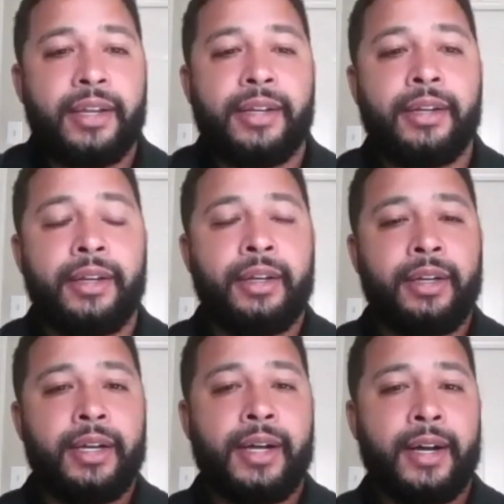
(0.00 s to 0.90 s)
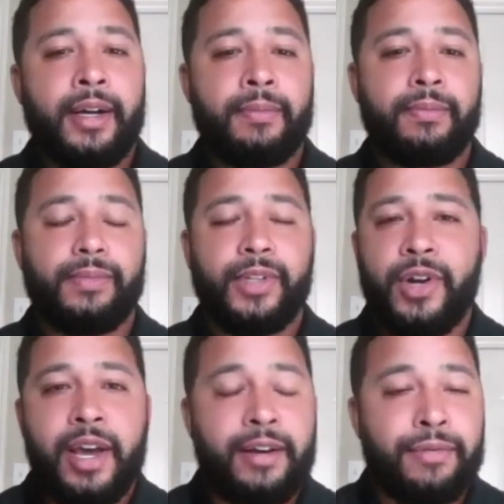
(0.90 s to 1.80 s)
and they're
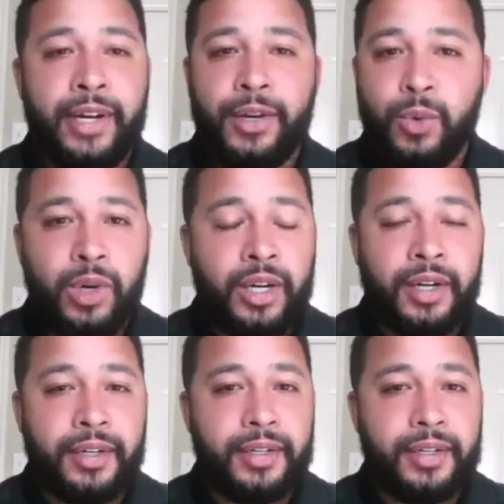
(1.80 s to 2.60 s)
not afraid to work.